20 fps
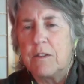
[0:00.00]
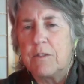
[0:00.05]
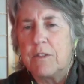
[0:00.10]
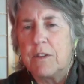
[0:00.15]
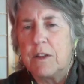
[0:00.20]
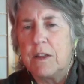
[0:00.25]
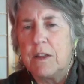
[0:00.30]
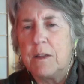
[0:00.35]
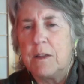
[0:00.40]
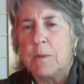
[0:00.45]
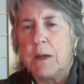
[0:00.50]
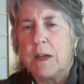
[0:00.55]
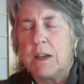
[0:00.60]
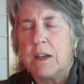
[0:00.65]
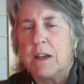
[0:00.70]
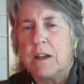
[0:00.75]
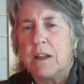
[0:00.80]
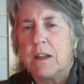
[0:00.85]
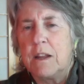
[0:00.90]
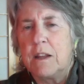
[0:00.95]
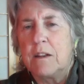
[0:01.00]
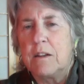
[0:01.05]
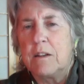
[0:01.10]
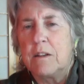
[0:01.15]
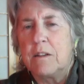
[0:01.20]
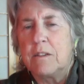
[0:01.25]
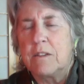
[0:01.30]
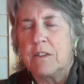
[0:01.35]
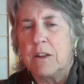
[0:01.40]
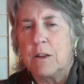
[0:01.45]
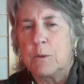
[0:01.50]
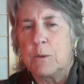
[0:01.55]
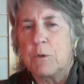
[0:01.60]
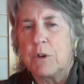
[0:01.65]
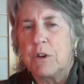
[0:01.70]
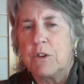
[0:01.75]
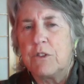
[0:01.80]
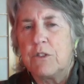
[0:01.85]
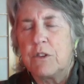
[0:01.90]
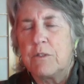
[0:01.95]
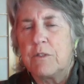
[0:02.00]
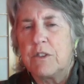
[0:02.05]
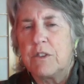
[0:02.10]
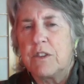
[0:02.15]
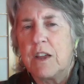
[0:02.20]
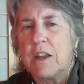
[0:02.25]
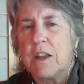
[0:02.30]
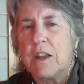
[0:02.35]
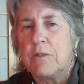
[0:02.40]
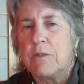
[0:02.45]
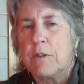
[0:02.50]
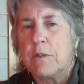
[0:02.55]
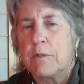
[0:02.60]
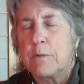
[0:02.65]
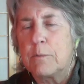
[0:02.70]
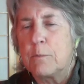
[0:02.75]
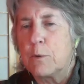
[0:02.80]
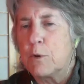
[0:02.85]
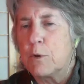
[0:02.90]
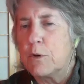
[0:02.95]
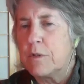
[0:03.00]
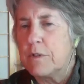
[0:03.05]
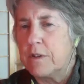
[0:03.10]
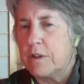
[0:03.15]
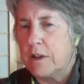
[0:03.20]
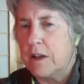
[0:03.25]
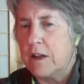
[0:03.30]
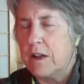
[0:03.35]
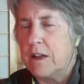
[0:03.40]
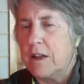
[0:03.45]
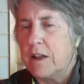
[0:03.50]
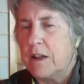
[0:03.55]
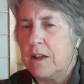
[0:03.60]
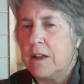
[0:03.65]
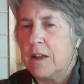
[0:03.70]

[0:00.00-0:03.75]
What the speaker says: He made it in celebration of his 85th birthday,